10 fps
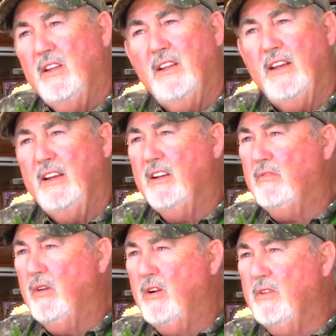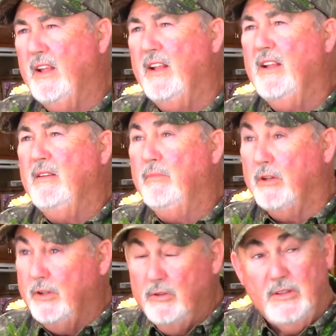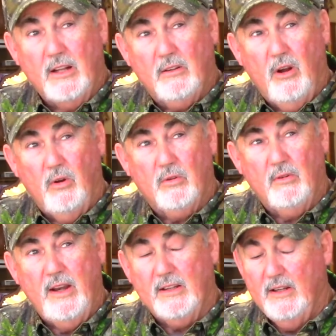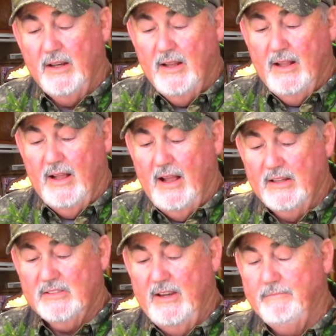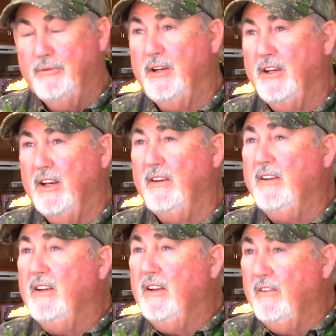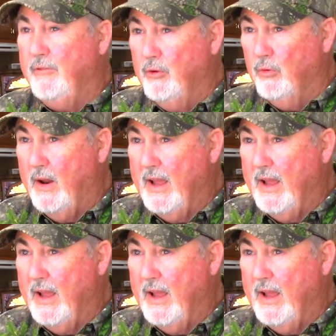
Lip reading: There ain't nothing wrong with that. But to use that call correctly, I say put it in, if you